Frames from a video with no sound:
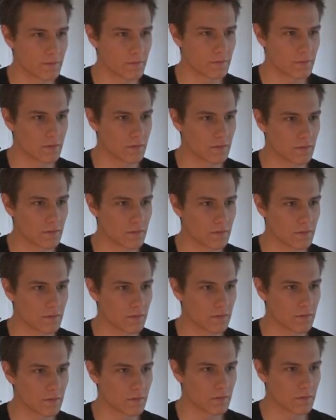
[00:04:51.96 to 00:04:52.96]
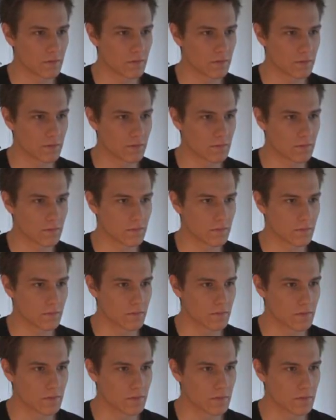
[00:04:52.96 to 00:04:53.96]

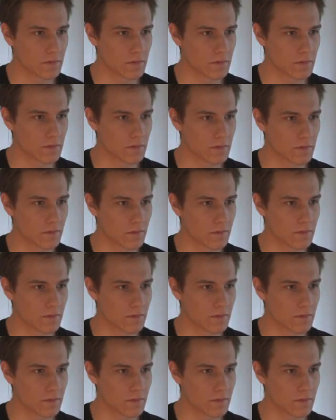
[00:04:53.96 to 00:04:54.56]
Nothing is said.